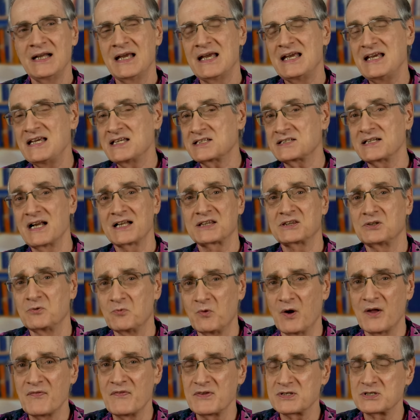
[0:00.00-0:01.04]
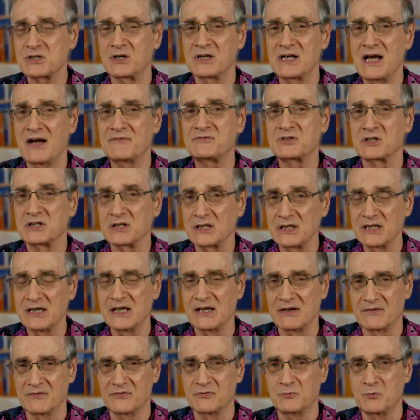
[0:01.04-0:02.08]
he's not the one that's going to have to
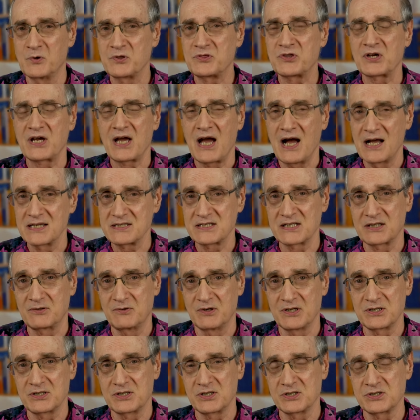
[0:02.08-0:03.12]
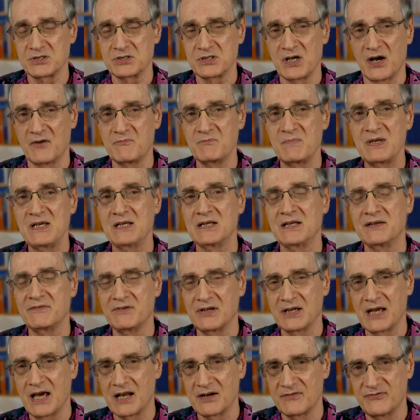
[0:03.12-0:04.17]
live with the consequences of me
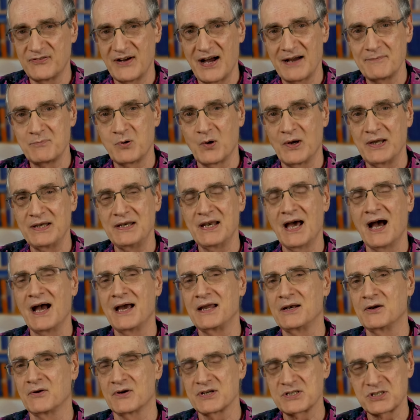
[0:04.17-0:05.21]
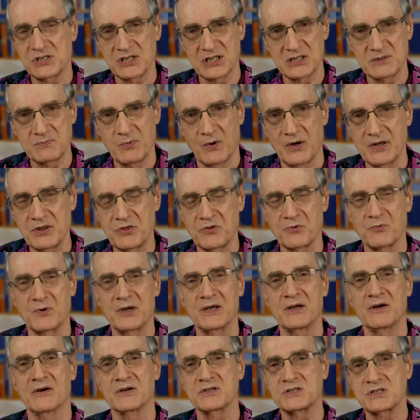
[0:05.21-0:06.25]
living at a 5.9 or a
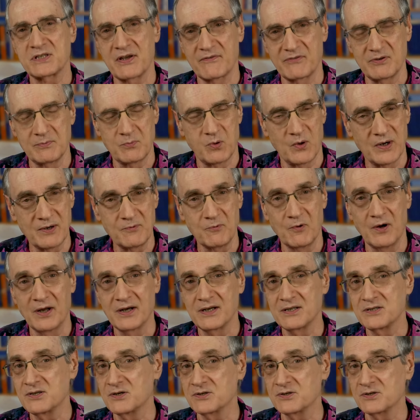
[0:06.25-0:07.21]
6.3 or a 7.1.